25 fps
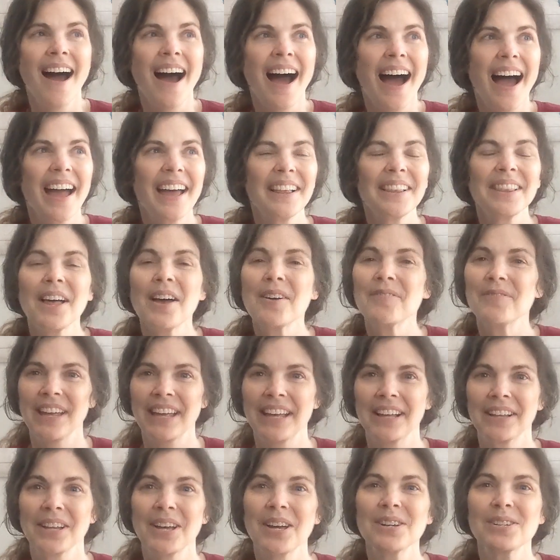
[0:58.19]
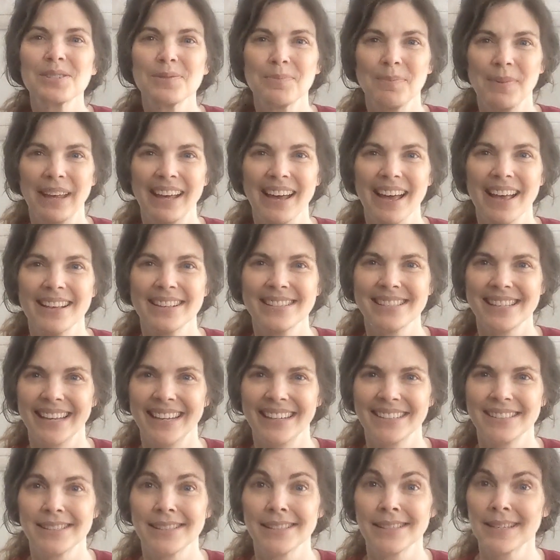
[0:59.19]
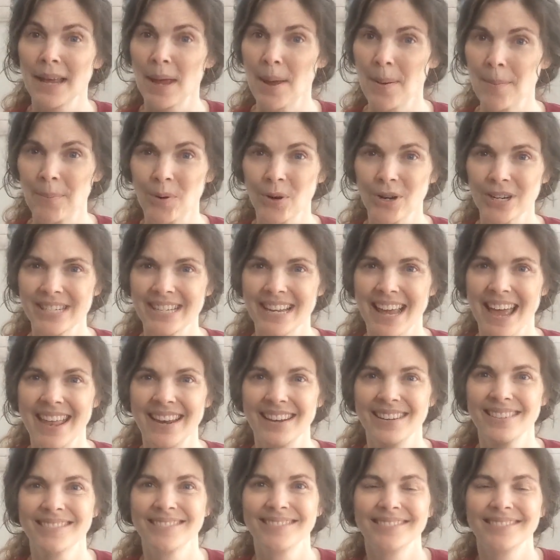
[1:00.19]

I love English because it's important.